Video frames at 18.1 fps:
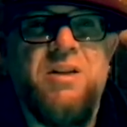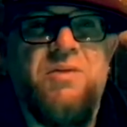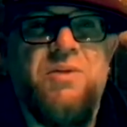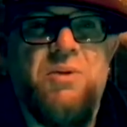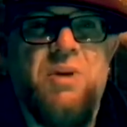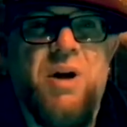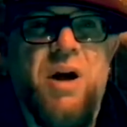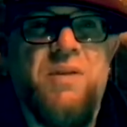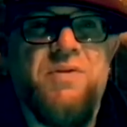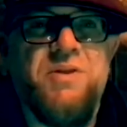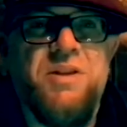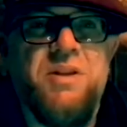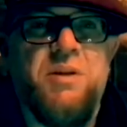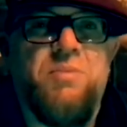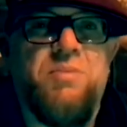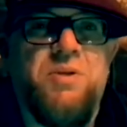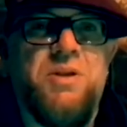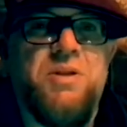If you have seen
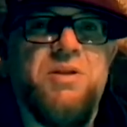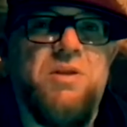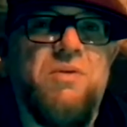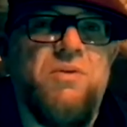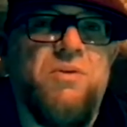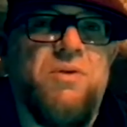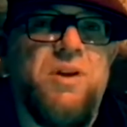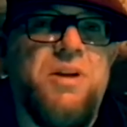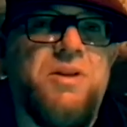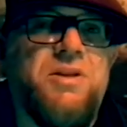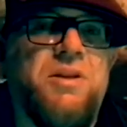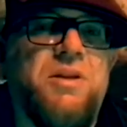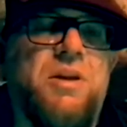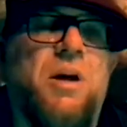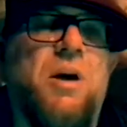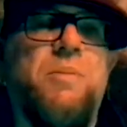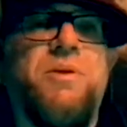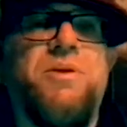it, please leave your thoughts in the
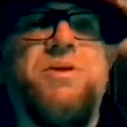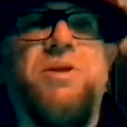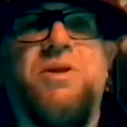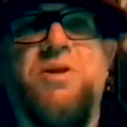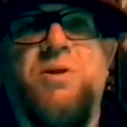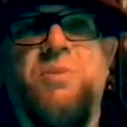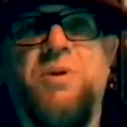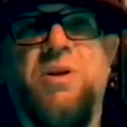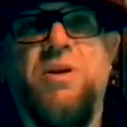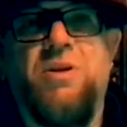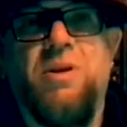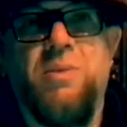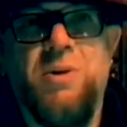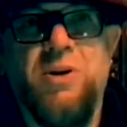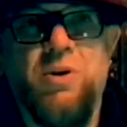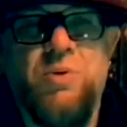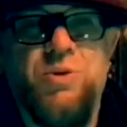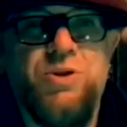comment section below. Let
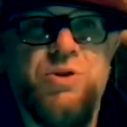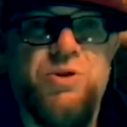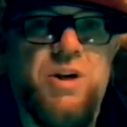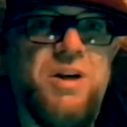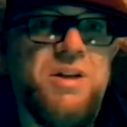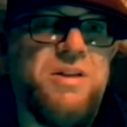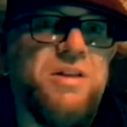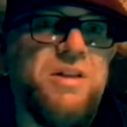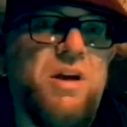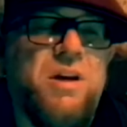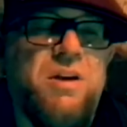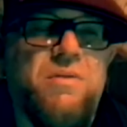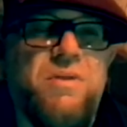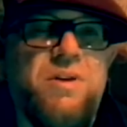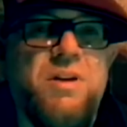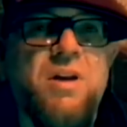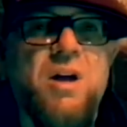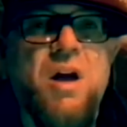me know what you guys thought of
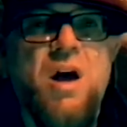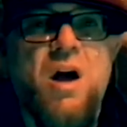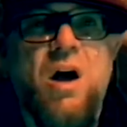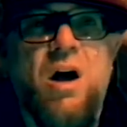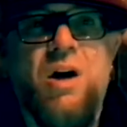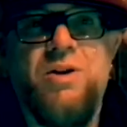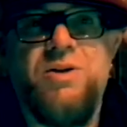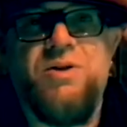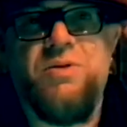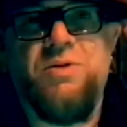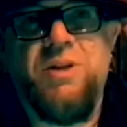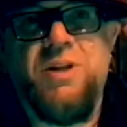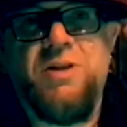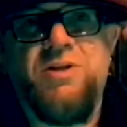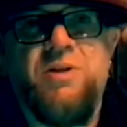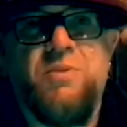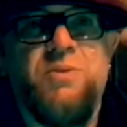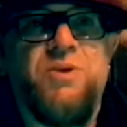it. Also,
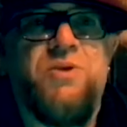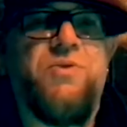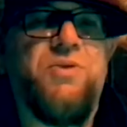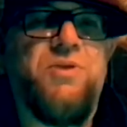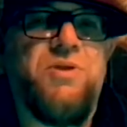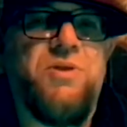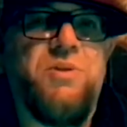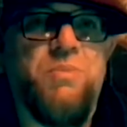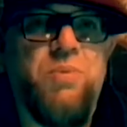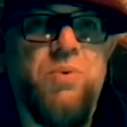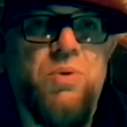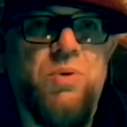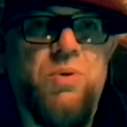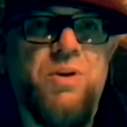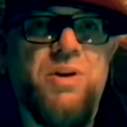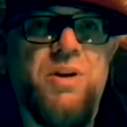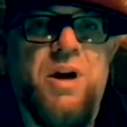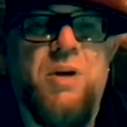thanks so much for the
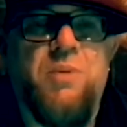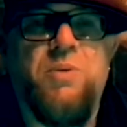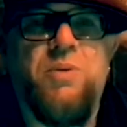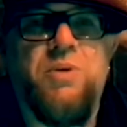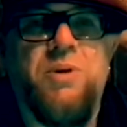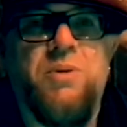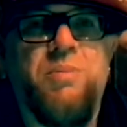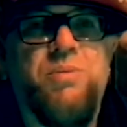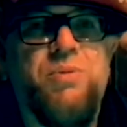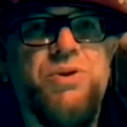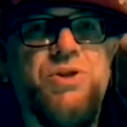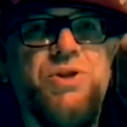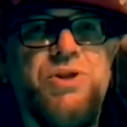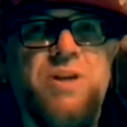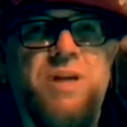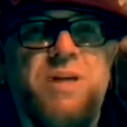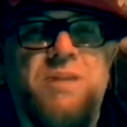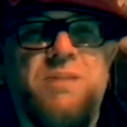support. I really
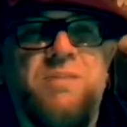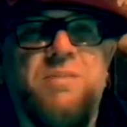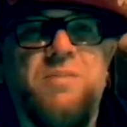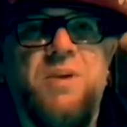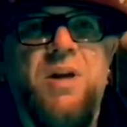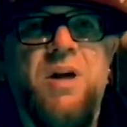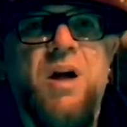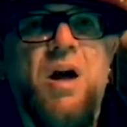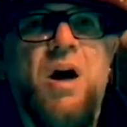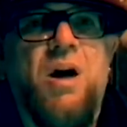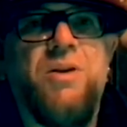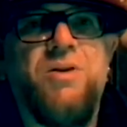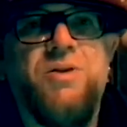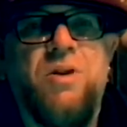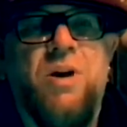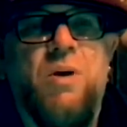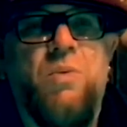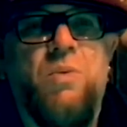appreciate it.
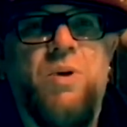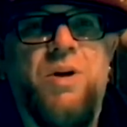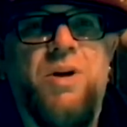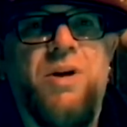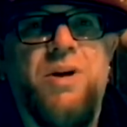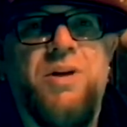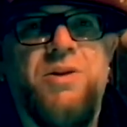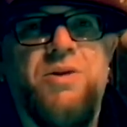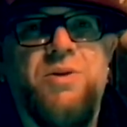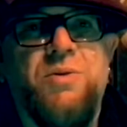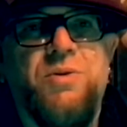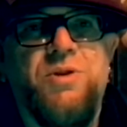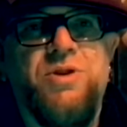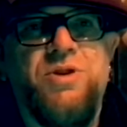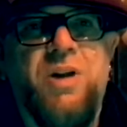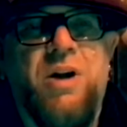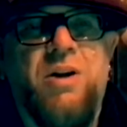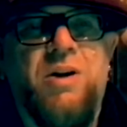Also, I want to do a
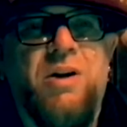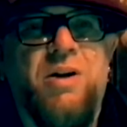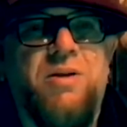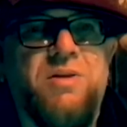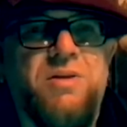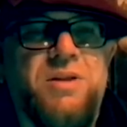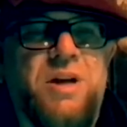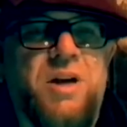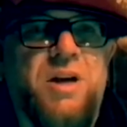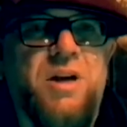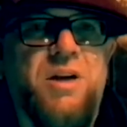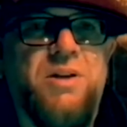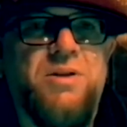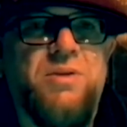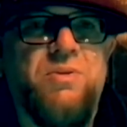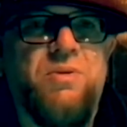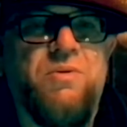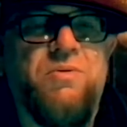shout
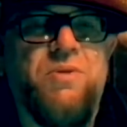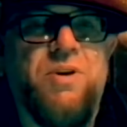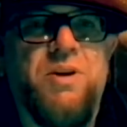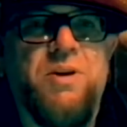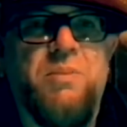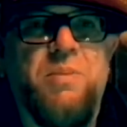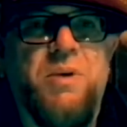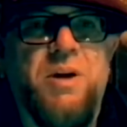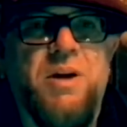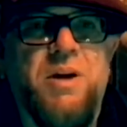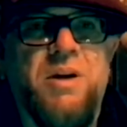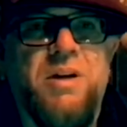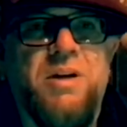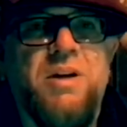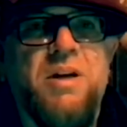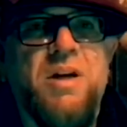out to a friend of mine.